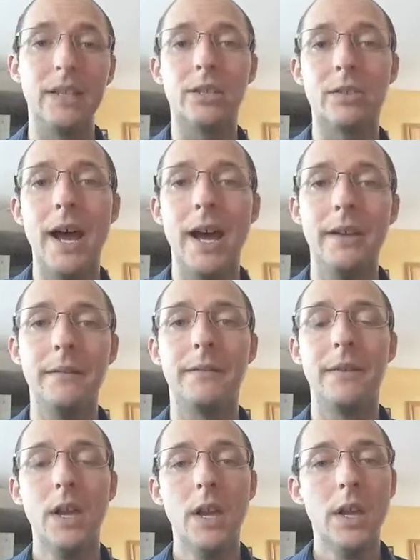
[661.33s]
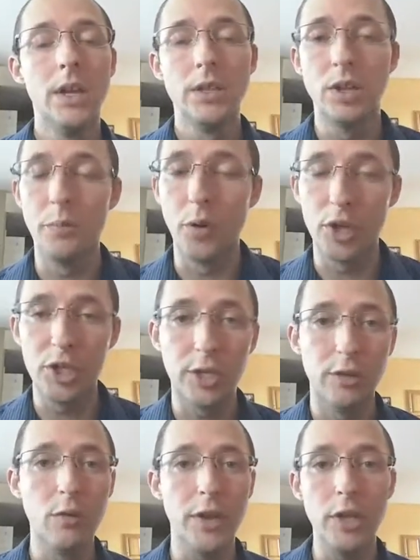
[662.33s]
strive to push
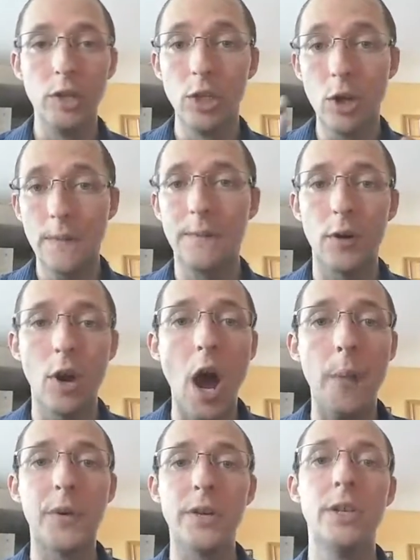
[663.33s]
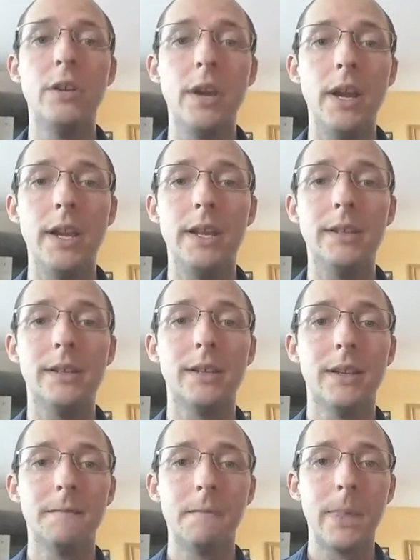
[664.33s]
through and you look for
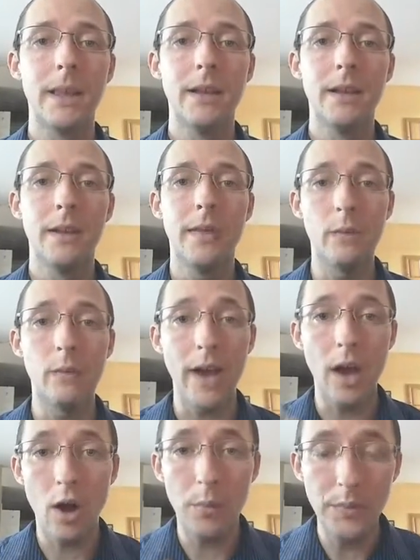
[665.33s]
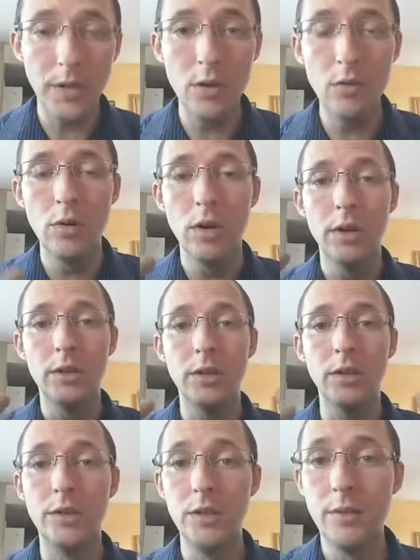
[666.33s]
opportunities that will help you to
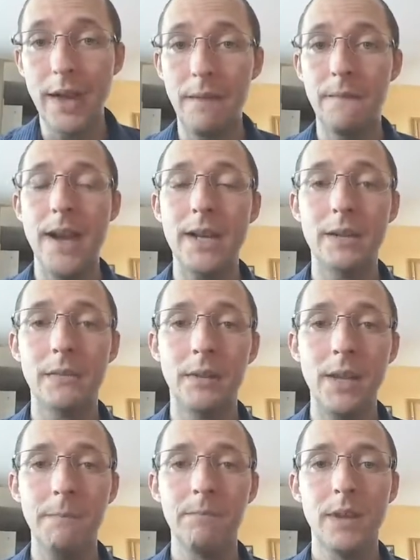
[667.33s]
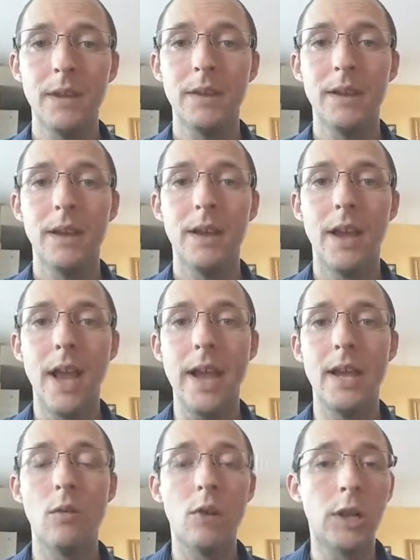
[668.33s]
do that effectively, and
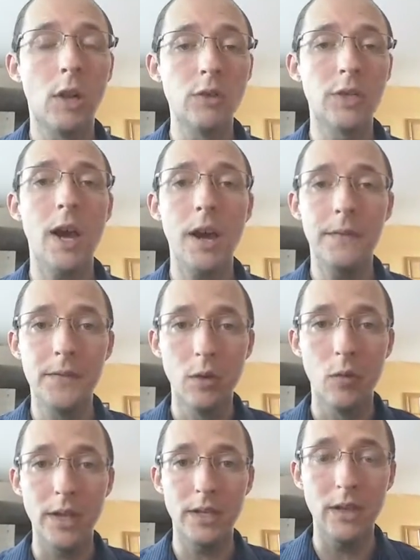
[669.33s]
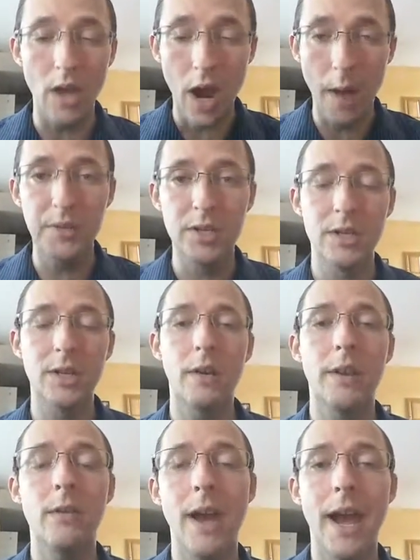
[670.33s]
you don't close off to what the options are
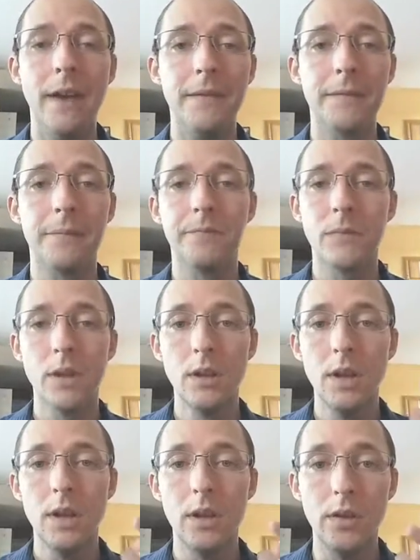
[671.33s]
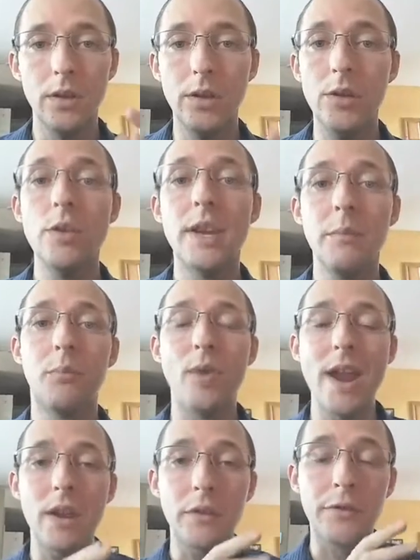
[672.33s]
that you have, you can
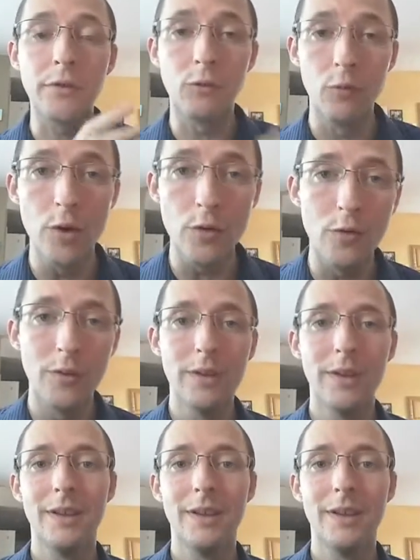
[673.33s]
break through